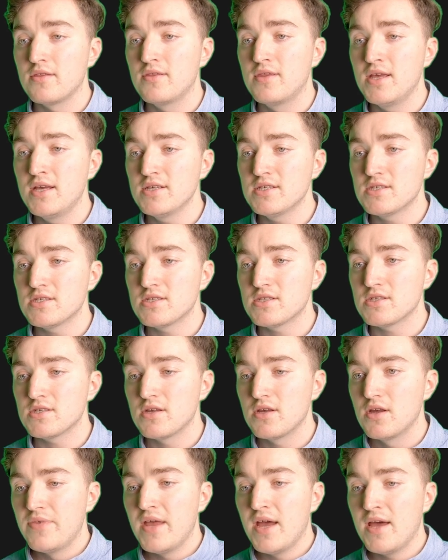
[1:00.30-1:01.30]
this.
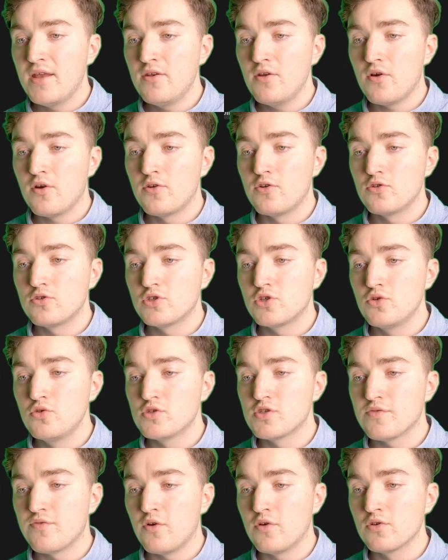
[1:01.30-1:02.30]
Then under
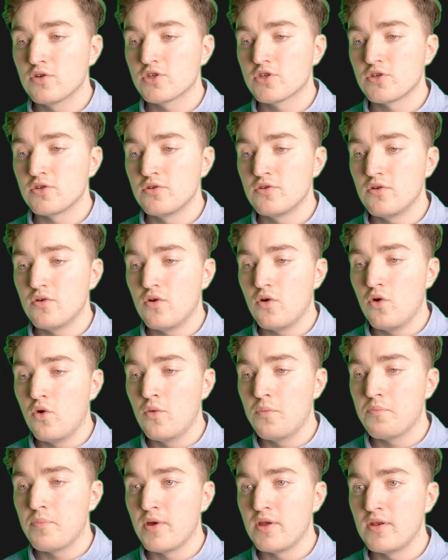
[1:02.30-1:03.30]
choose function,
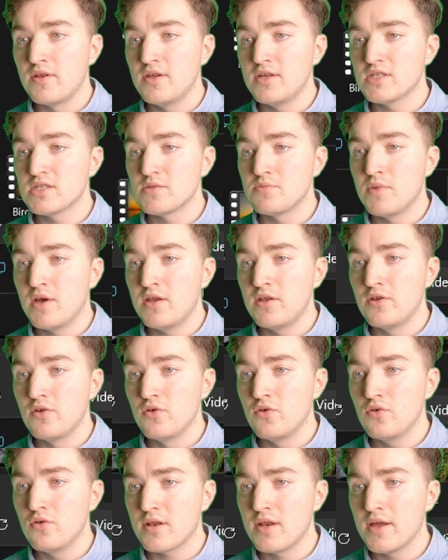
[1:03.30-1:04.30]
open this
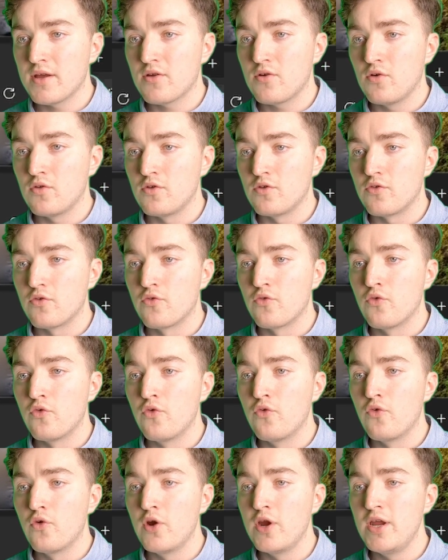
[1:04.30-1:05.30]
menu, click on
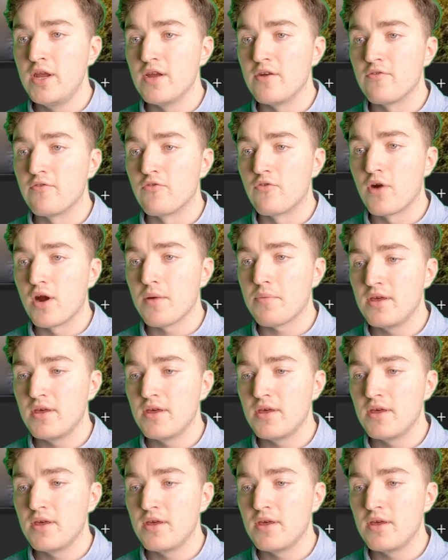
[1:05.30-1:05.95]
rewrap